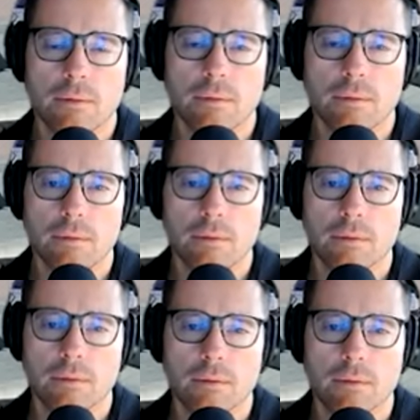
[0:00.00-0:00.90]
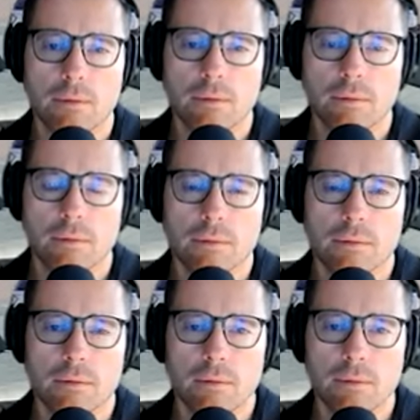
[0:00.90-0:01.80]

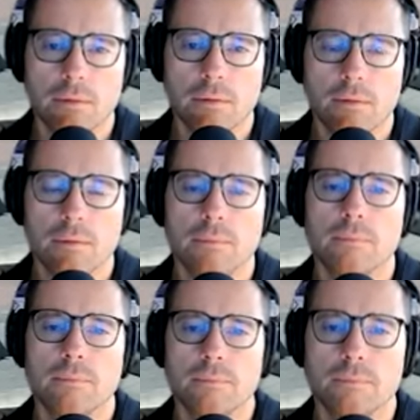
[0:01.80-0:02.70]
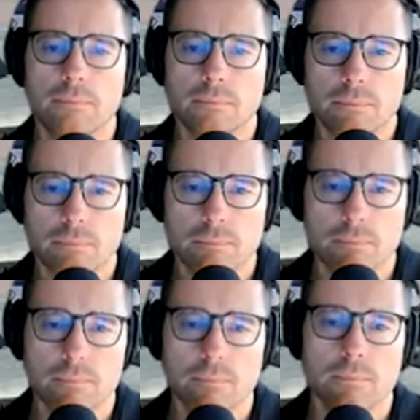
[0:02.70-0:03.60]

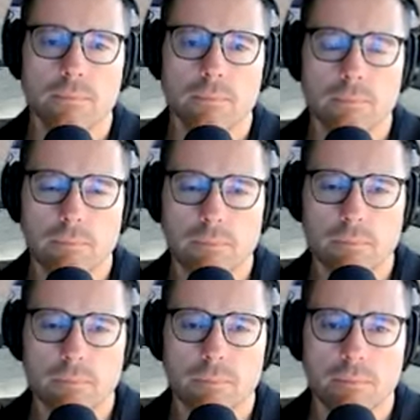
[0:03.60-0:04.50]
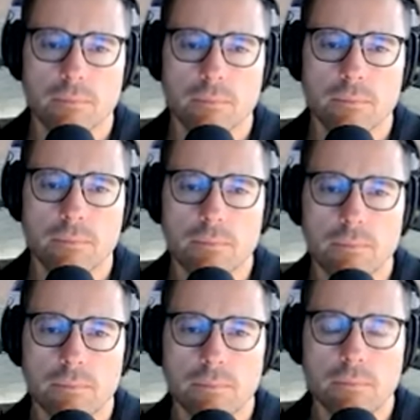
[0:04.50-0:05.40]

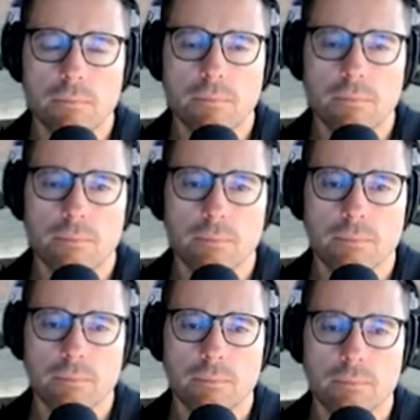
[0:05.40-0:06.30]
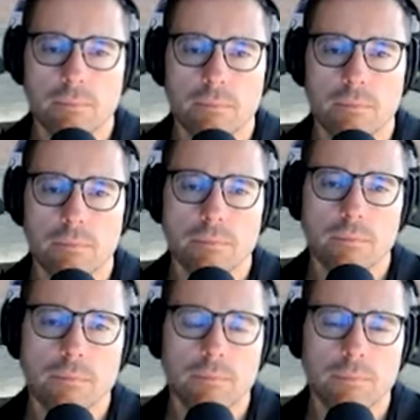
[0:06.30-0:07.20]

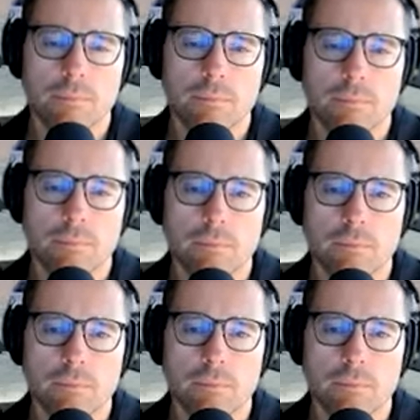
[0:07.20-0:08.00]
This person isn't speaking.